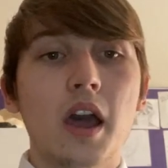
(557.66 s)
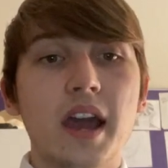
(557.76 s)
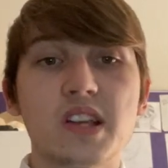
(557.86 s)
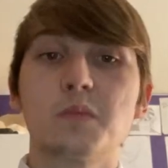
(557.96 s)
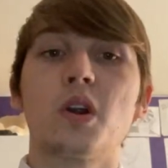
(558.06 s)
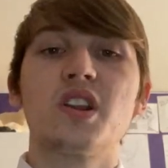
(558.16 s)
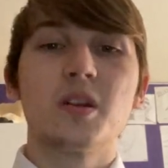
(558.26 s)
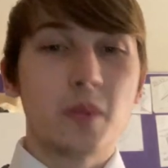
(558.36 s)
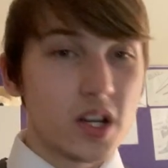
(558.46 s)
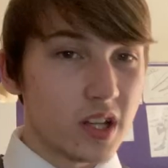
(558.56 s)
as part of
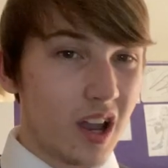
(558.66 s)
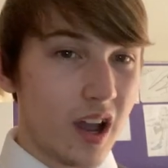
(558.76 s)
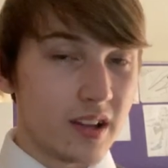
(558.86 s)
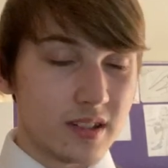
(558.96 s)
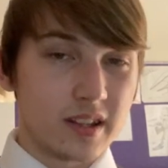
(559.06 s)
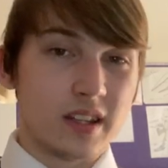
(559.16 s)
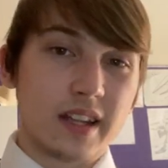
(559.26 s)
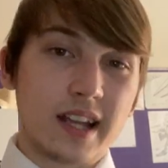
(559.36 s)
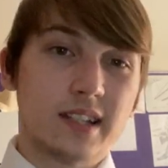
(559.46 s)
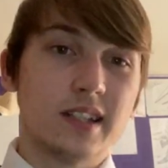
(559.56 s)
the budget cuts in
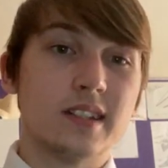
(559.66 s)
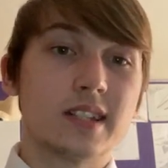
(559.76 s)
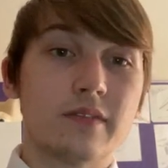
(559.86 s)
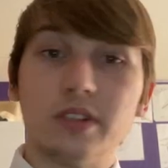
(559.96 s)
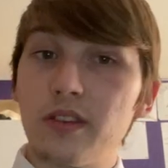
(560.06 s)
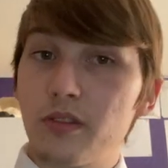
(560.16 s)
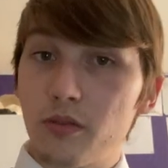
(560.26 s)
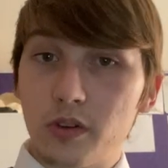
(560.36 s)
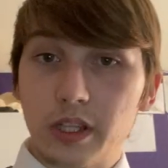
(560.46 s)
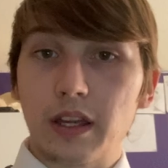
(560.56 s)

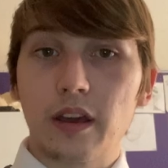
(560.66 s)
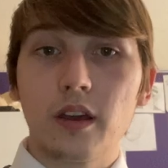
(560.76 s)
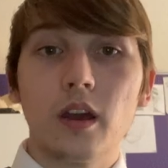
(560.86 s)
1973.